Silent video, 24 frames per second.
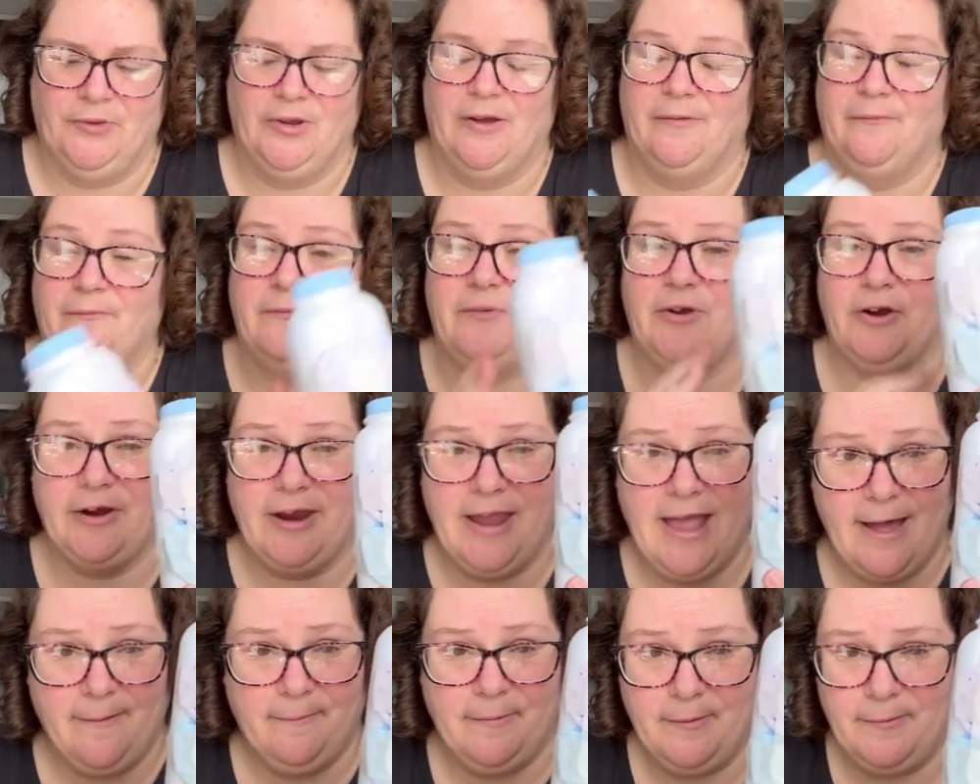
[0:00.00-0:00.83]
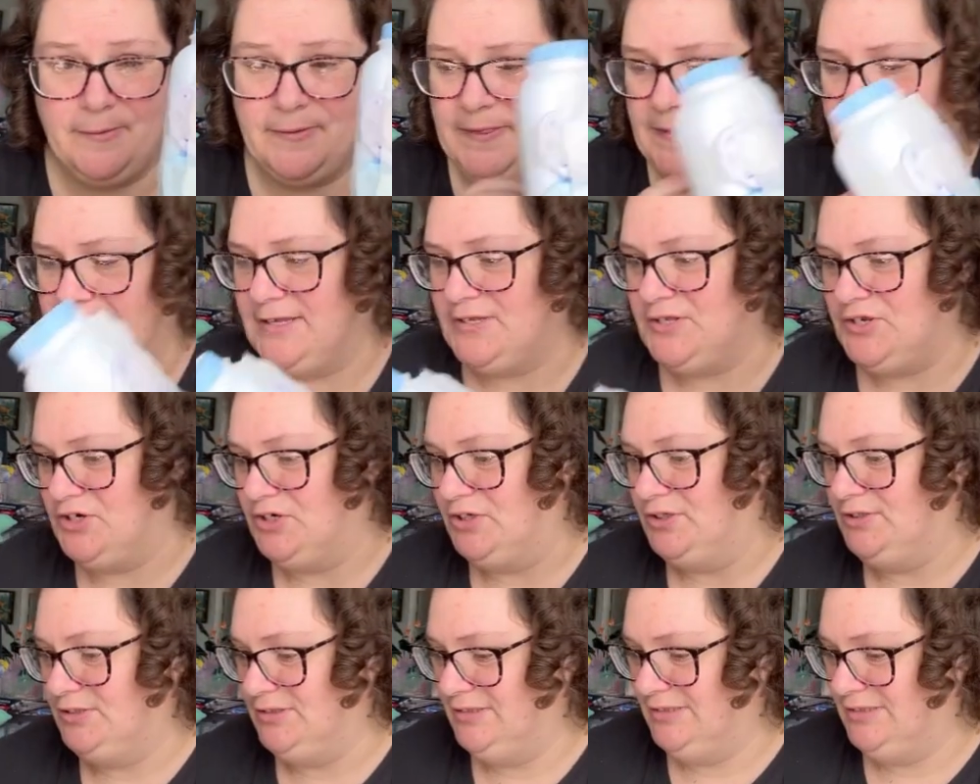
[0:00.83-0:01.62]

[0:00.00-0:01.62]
I'm very happy with these two.